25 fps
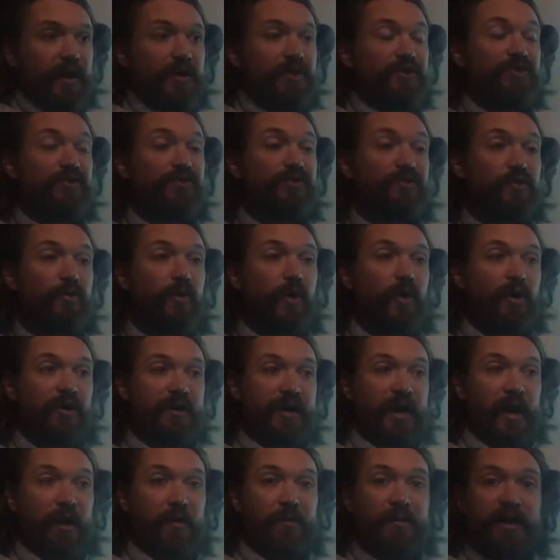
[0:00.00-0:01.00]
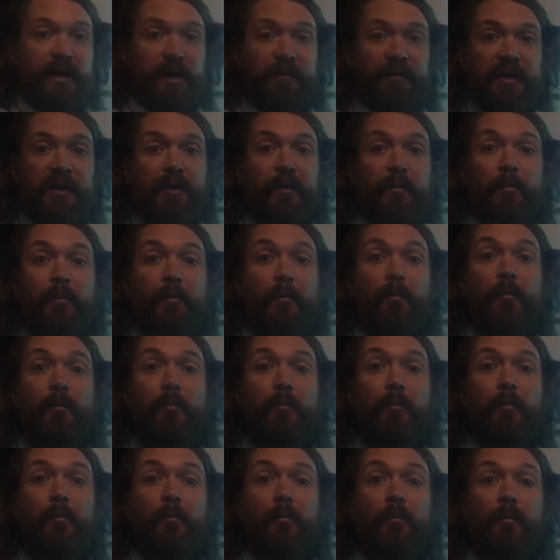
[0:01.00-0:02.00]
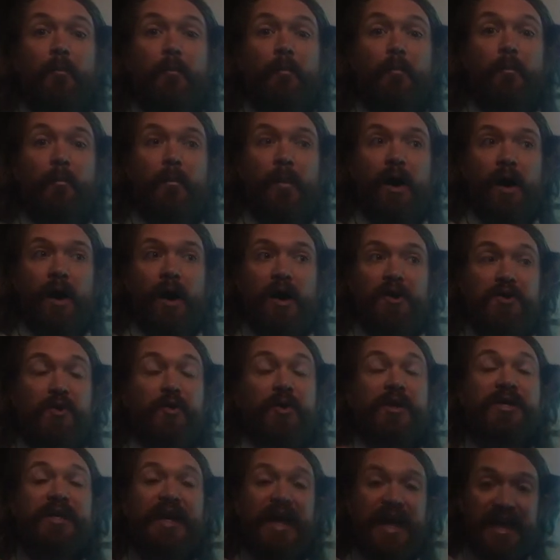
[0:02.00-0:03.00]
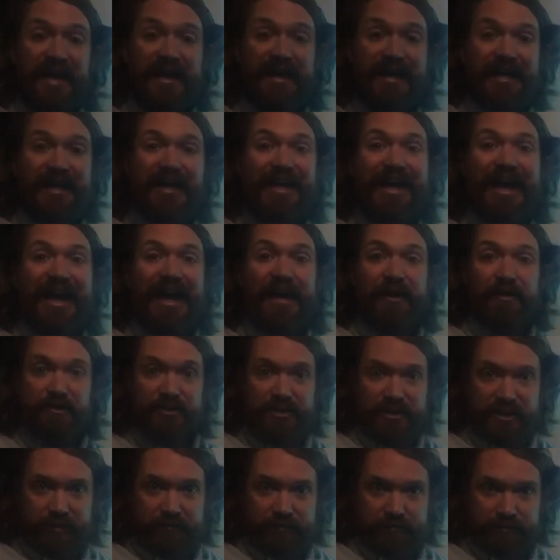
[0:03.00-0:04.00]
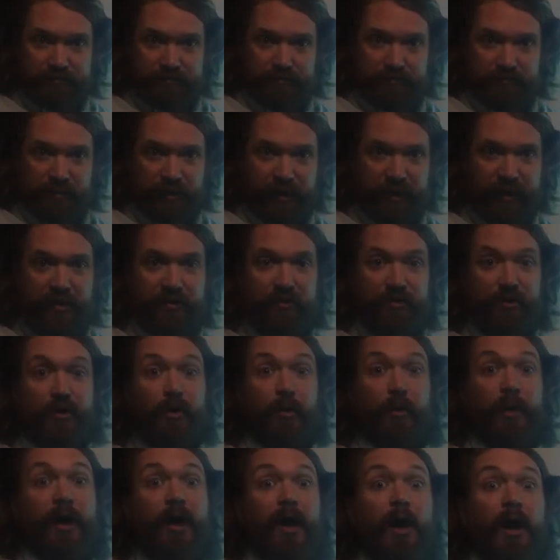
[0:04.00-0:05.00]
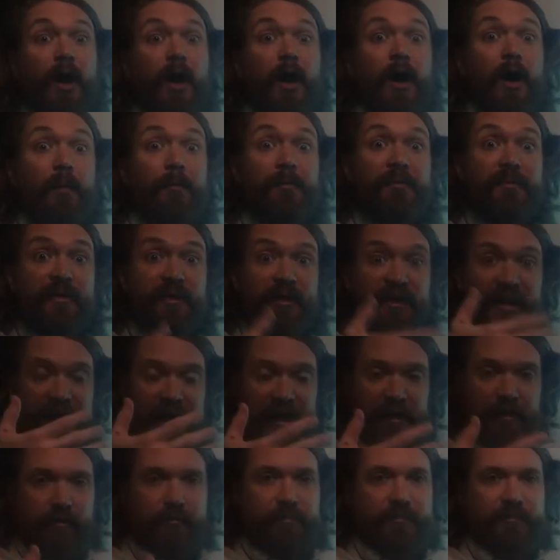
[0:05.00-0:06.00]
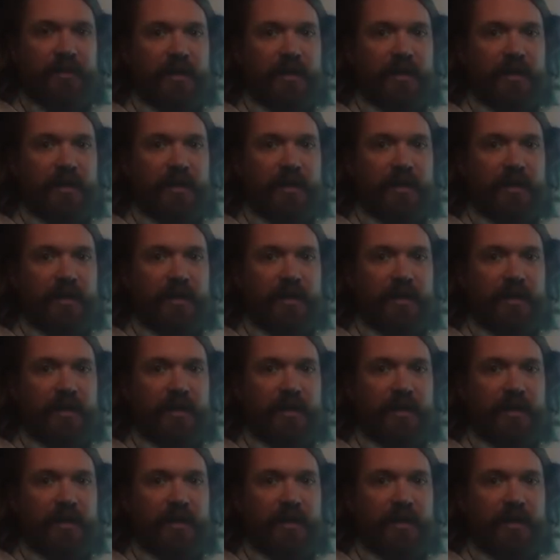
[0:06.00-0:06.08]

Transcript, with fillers: you are now becoming, mm, uh, you're gaining energy right? You're going up the ladder.